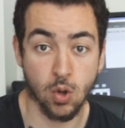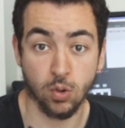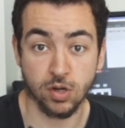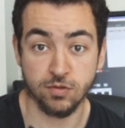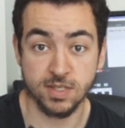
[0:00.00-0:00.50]

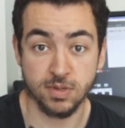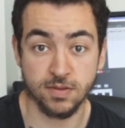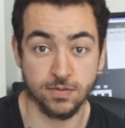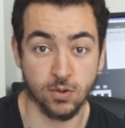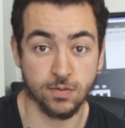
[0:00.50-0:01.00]
Chord
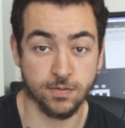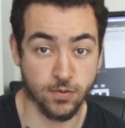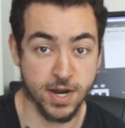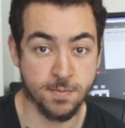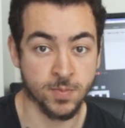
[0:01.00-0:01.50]
Charisma, for
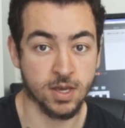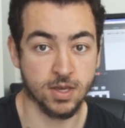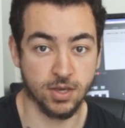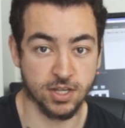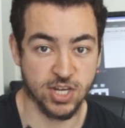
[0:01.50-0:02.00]
free.
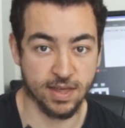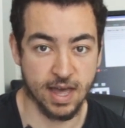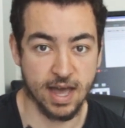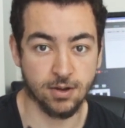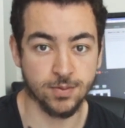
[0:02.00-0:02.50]
You can check
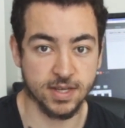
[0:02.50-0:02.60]
that out.